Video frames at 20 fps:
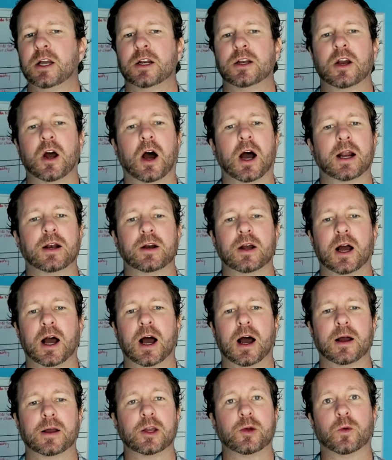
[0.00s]

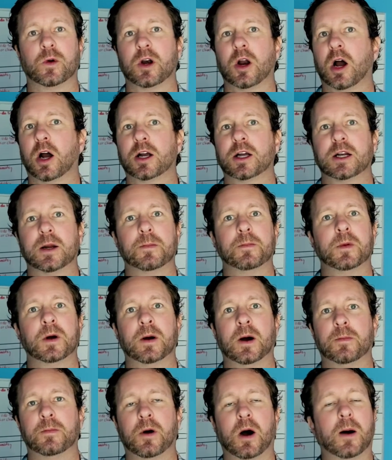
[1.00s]
We're not going to
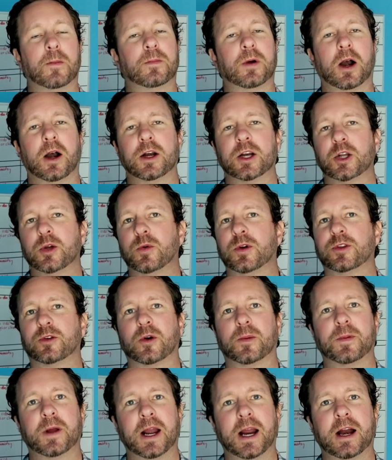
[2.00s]
bombard you with
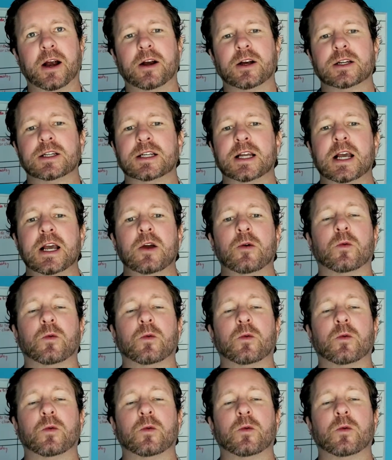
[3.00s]
repairs.